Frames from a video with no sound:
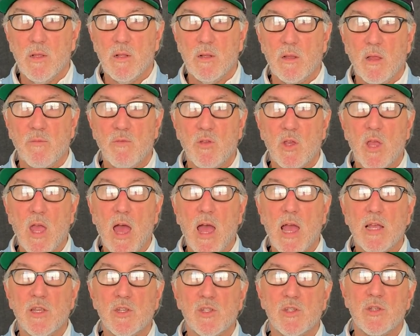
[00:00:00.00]
Love you
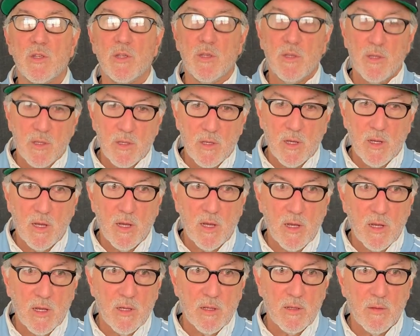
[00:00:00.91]
guys.
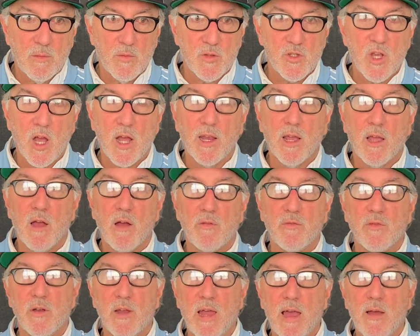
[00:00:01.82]
Signing
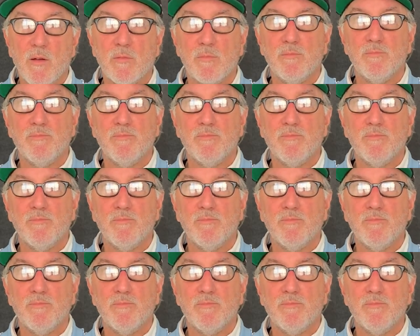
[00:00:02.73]
off for now.